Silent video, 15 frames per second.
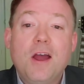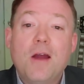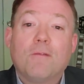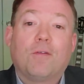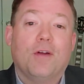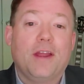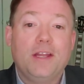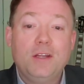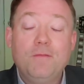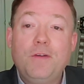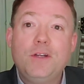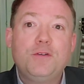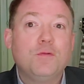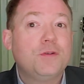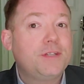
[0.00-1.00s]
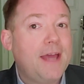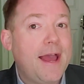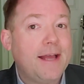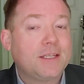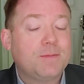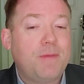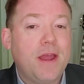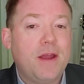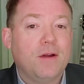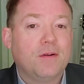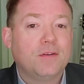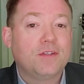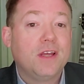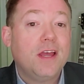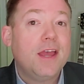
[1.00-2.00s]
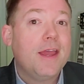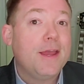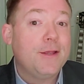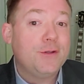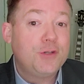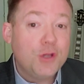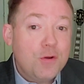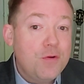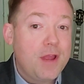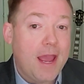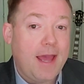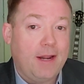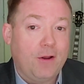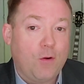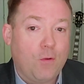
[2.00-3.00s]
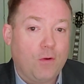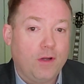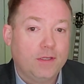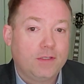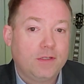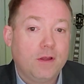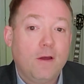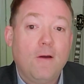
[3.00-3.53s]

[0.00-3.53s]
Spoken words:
for individual taxpayers in two categories.